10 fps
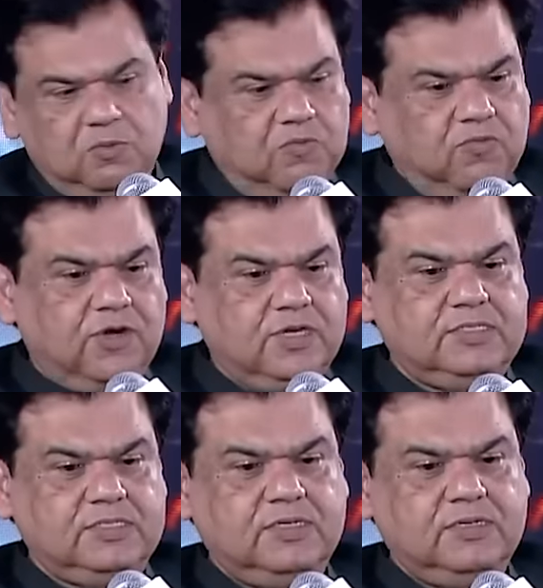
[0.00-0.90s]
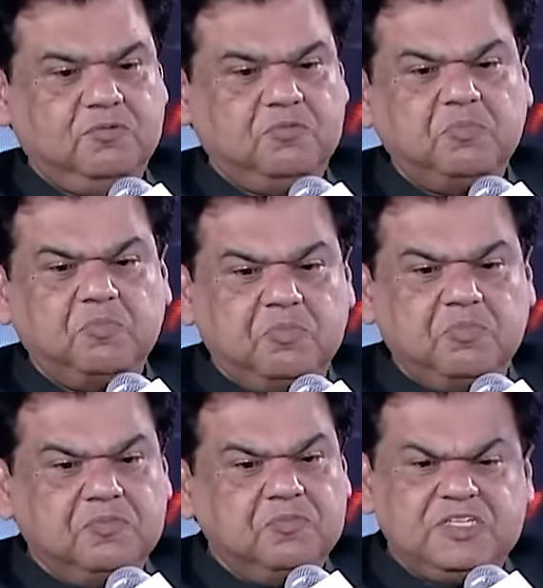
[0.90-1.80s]
was
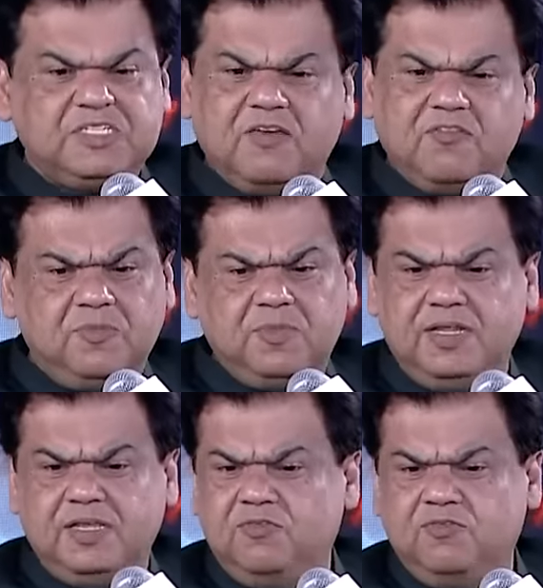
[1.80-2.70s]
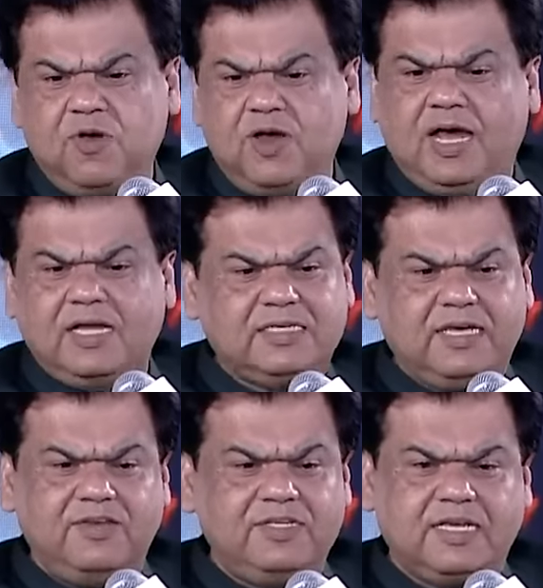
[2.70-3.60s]
which everybody, if you ask
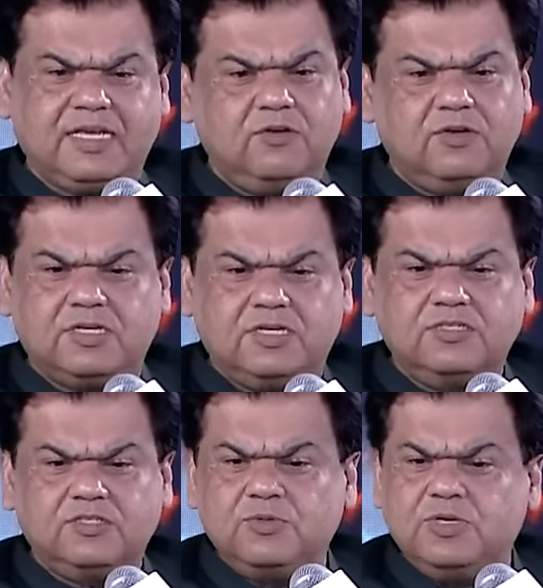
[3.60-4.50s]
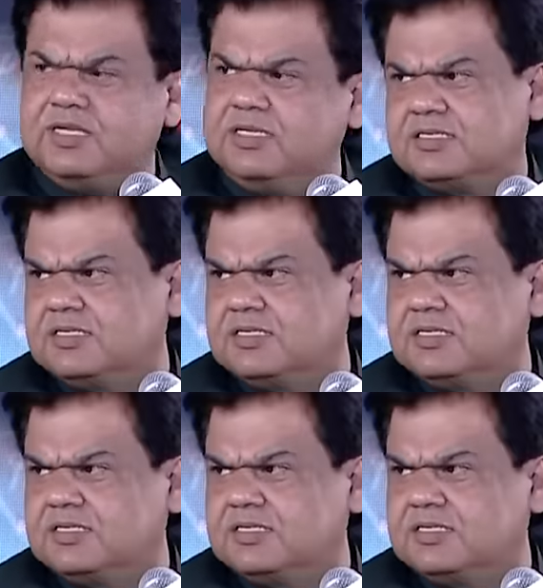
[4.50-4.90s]
every second or third student in this